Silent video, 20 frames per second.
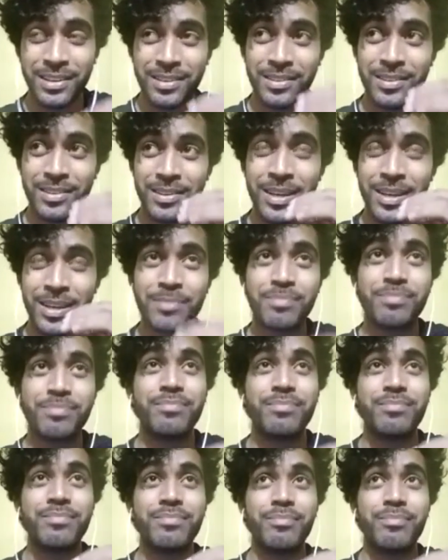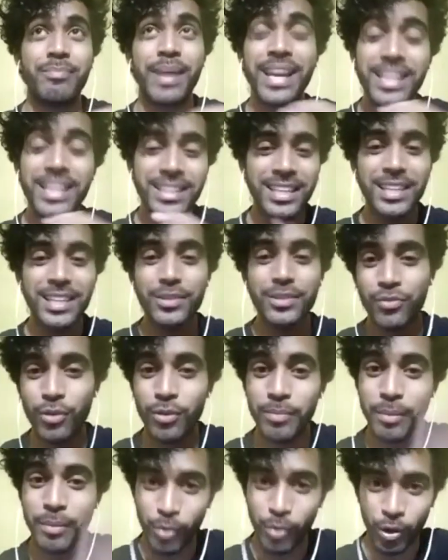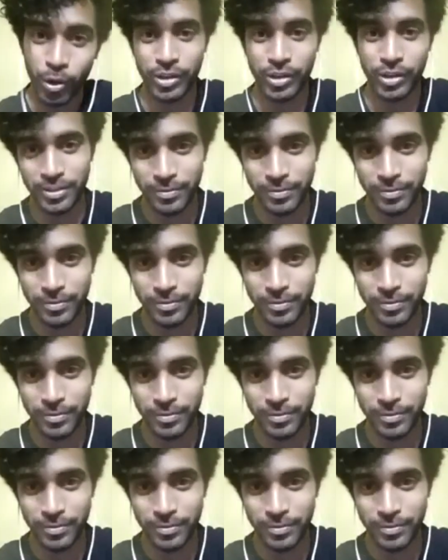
love many things from abroad.